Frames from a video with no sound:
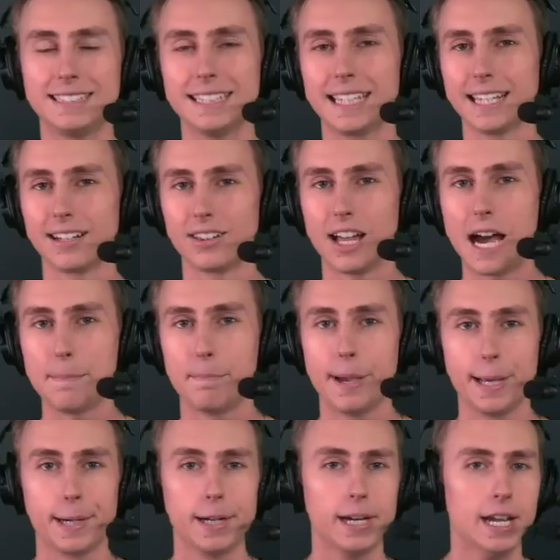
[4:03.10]
to get a lot
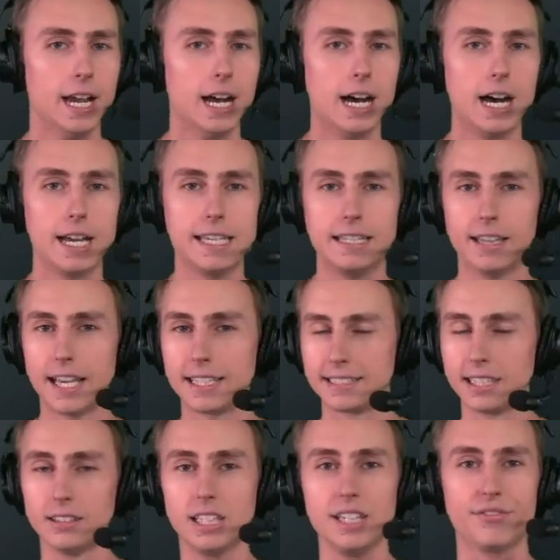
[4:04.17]
better. He likes
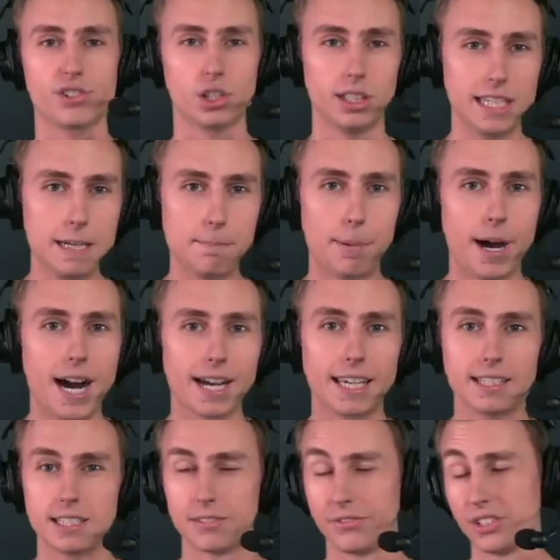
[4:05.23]
to leave clean
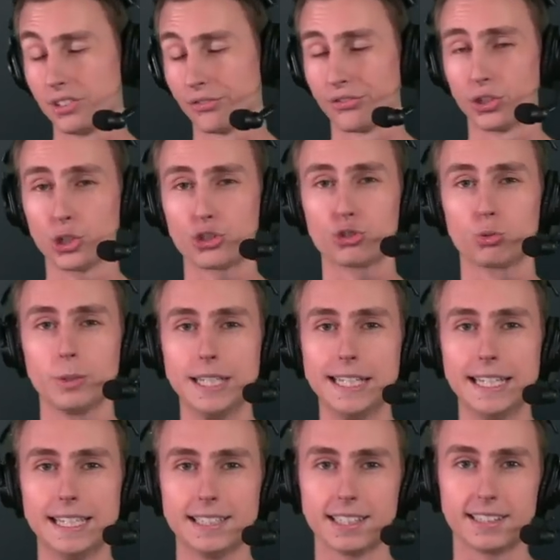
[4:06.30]
pockets if his first read
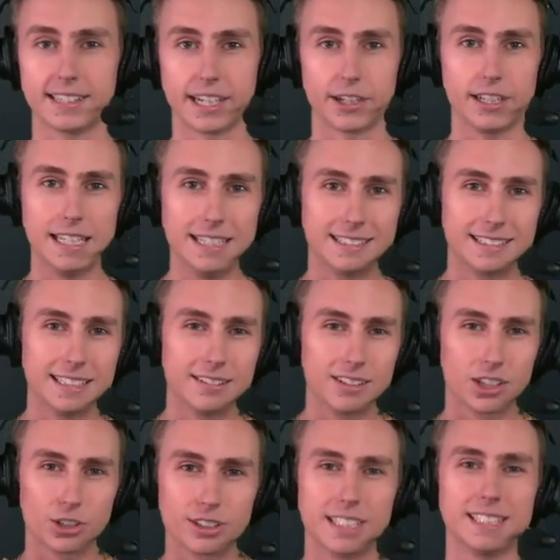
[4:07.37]
isn't there. He needs to
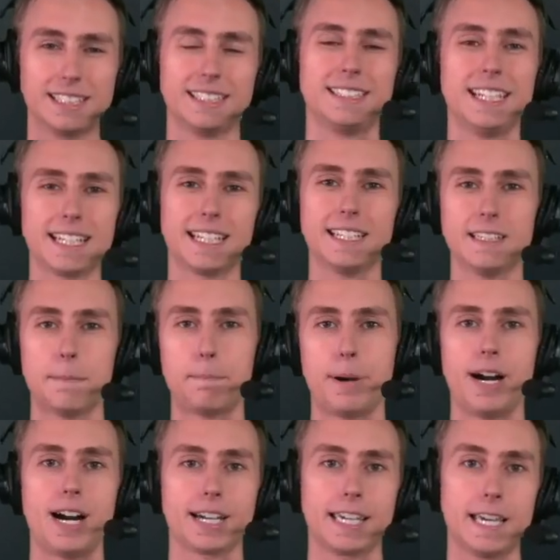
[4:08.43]
learn to stick in the
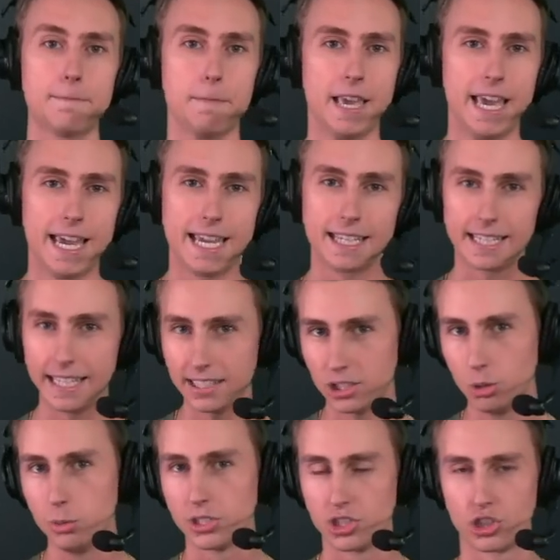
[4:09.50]
pocket and get
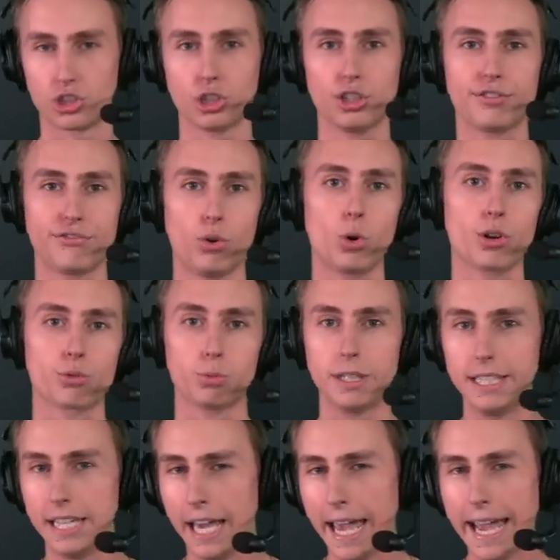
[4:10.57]
to his third, fourth
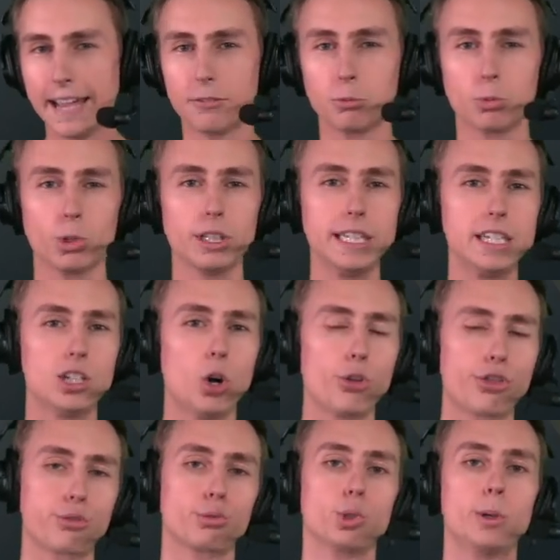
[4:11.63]
read and really go
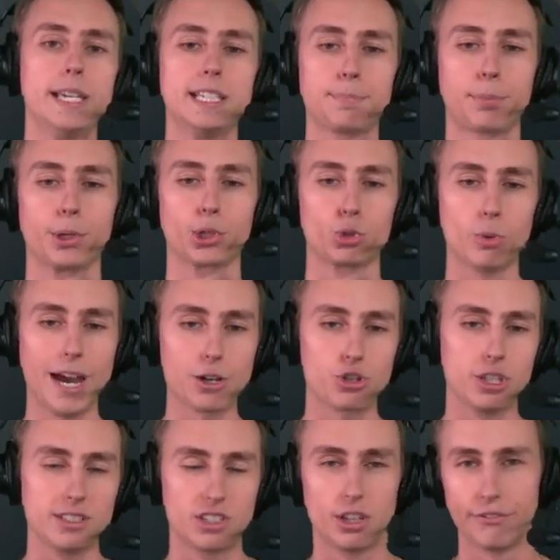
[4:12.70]
through his
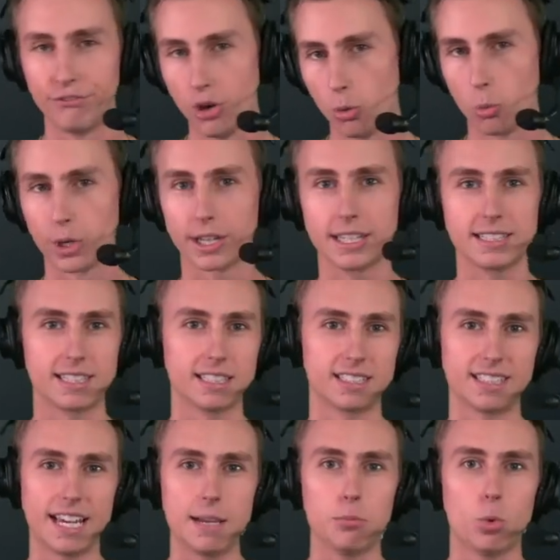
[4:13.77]
progressions. The footwork is the
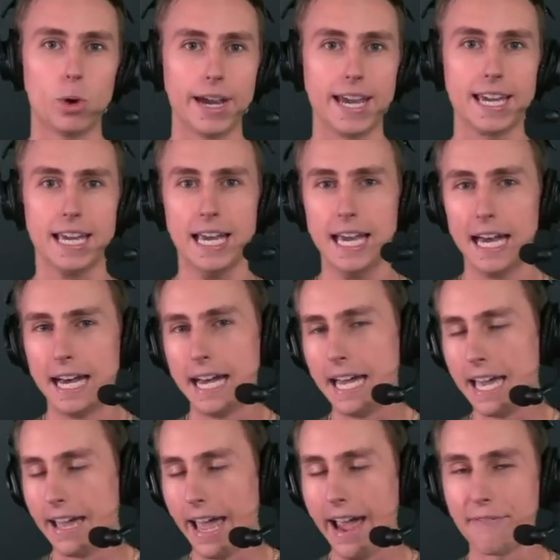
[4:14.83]
same way
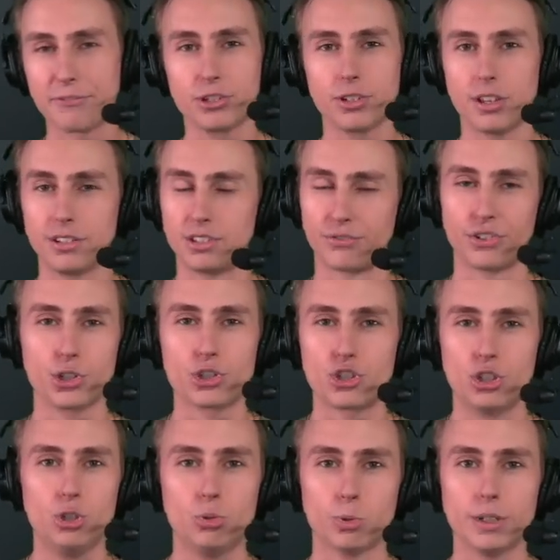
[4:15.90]
after those first
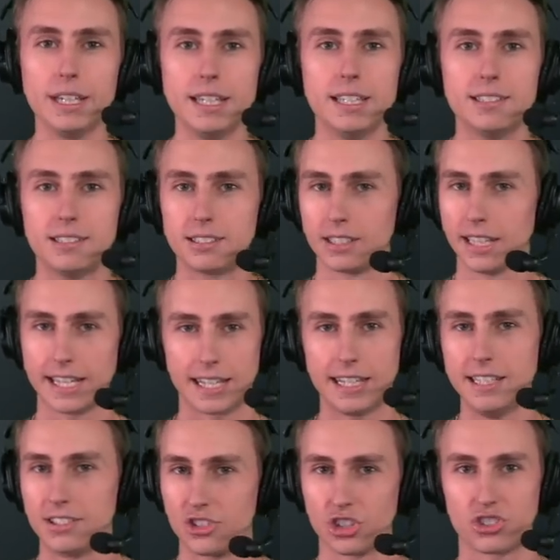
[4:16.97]
two reads. Like, he
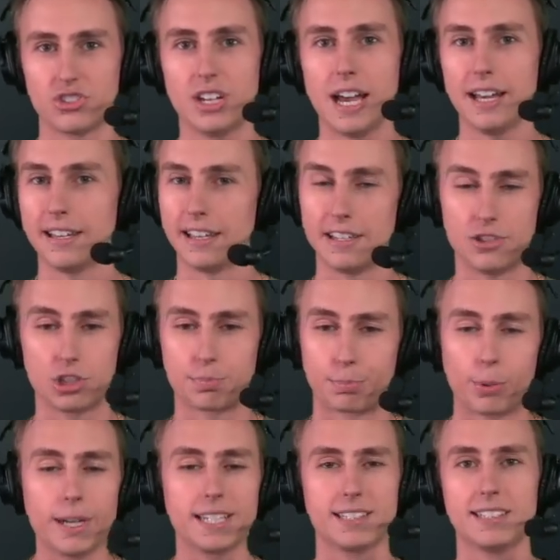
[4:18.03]
just
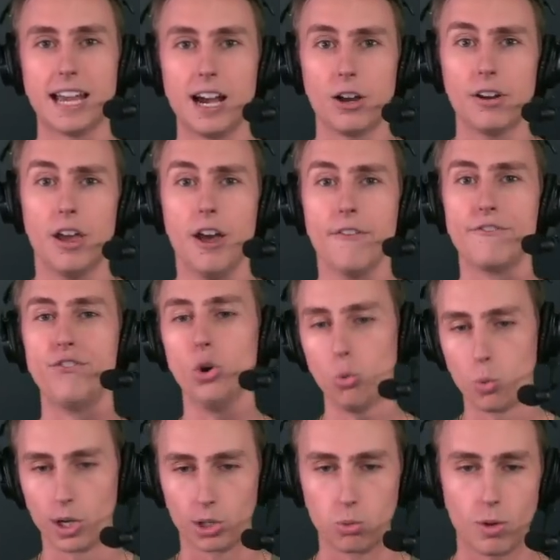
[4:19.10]
breaks down
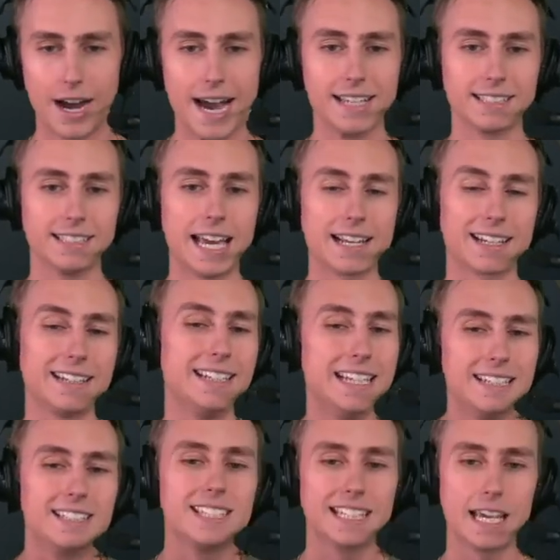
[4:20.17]
footwork-wise, and that
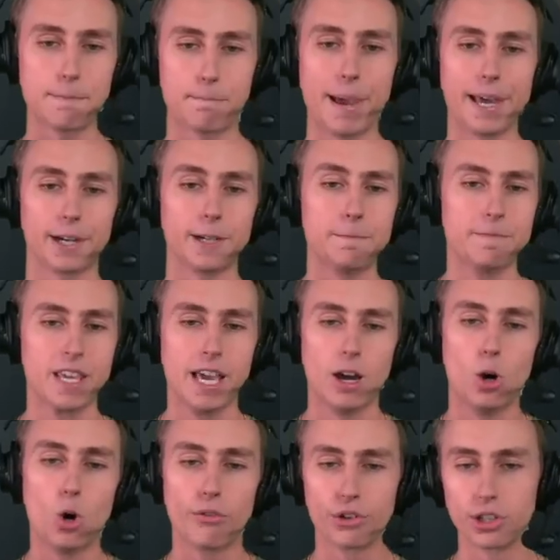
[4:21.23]
needs to get better
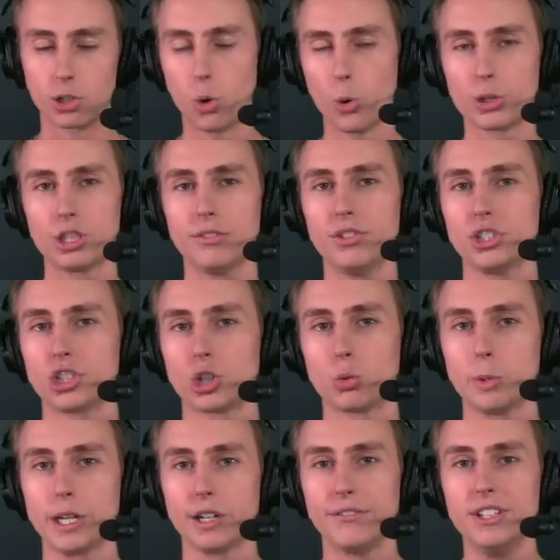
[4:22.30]
over the course of his
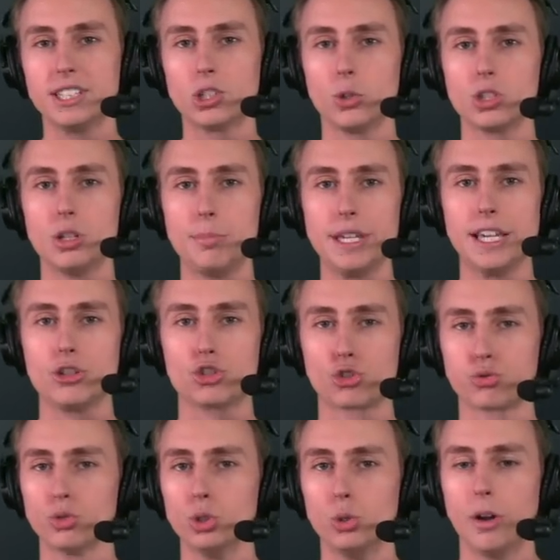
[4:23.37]
career if he's going to be a
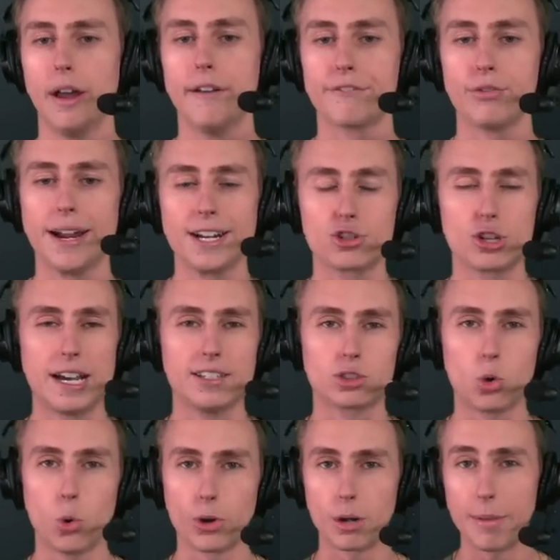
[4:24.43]
true franchise
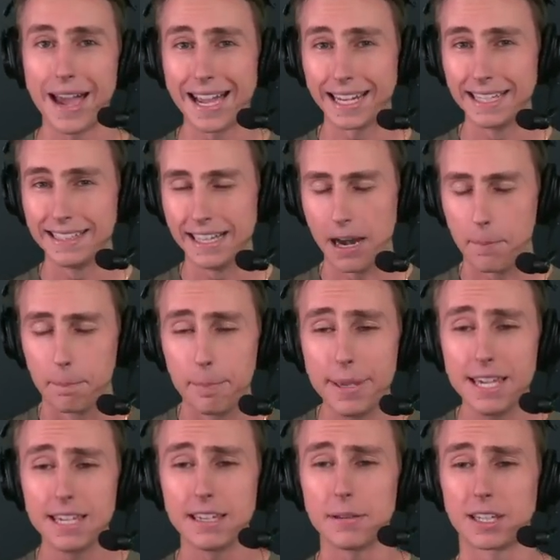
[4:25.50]
quarterback. And then a
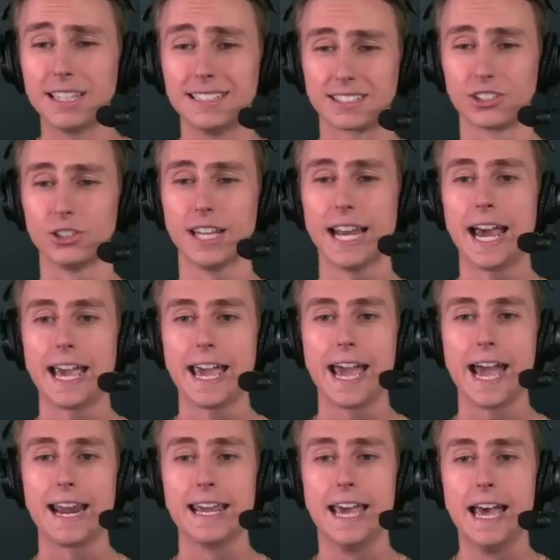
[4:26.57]
big concern that I
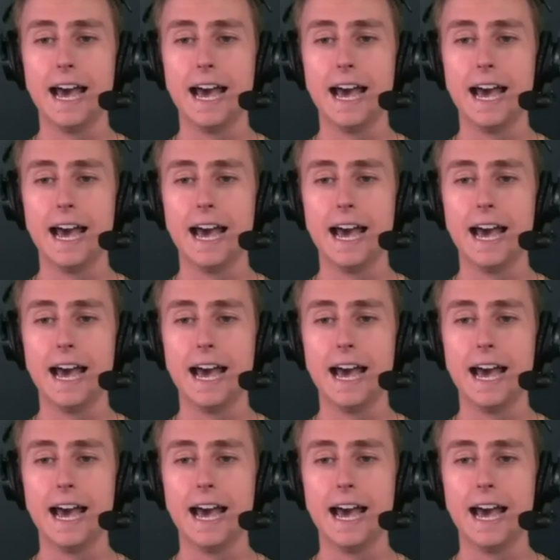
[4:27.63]
had